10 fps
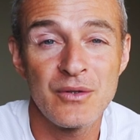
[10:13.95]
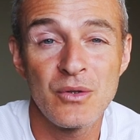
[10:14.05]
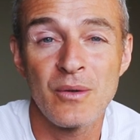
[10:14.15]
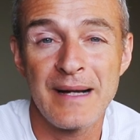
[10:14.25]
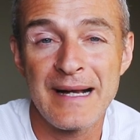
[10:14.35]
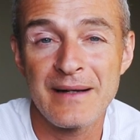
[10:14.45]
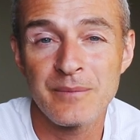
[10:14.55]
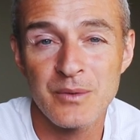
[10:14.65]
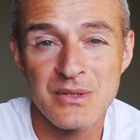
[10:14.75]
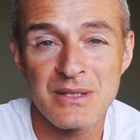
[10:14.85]
you don't
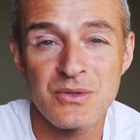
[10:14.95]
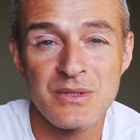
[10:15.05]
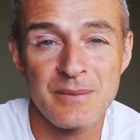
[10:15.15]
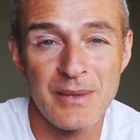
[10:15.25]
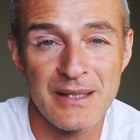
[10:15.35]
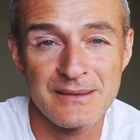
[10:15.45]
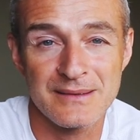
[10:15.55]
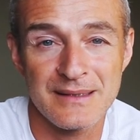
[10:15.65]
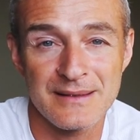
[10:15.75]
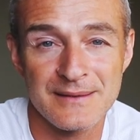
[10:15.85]
have procedures and
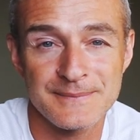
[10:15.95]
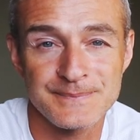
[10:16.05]
policies.